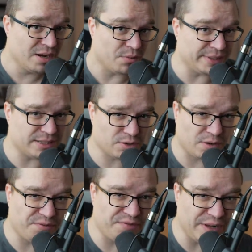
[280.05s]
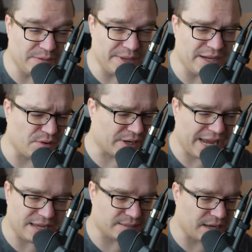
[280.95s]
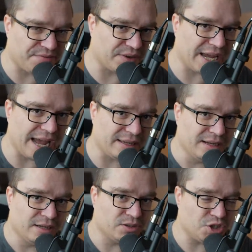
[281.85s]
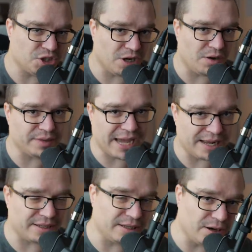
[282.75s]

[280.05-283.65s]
when they started filming or casting, I forget, the show, that,